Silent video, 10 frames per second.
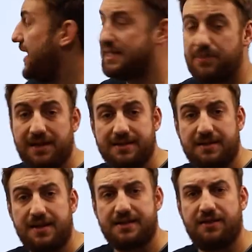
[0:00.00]
x minus
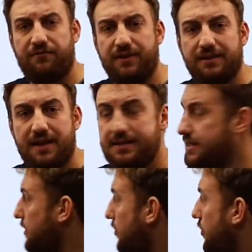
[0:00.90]
3 is different than
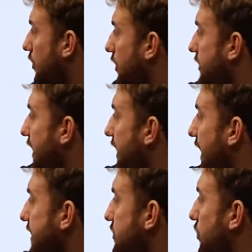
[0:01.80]
0, then
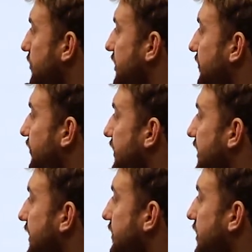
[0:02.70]
x will be different
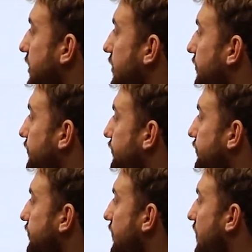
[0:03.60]
than 3.
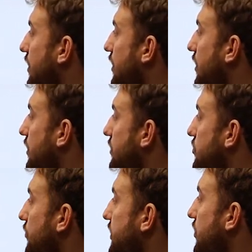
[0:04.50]

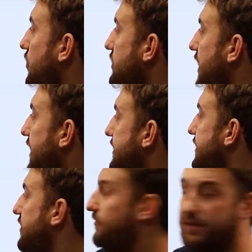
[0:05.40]
So because x
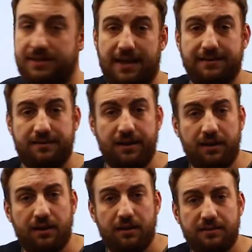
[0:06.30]
is different than
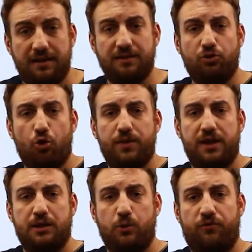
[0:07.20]
3, then the
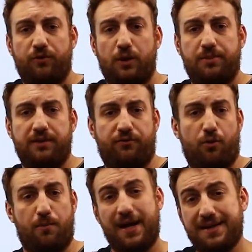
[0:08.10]
domain will be
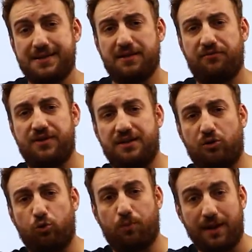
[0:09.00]
from minus
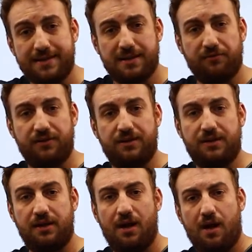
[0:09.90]
infinity to plus
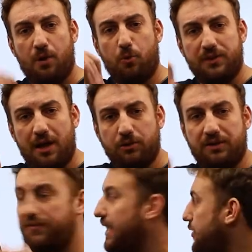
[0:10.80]
infinity without
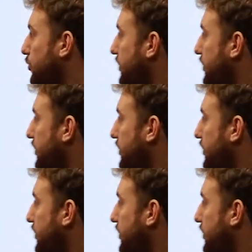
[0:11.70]
the value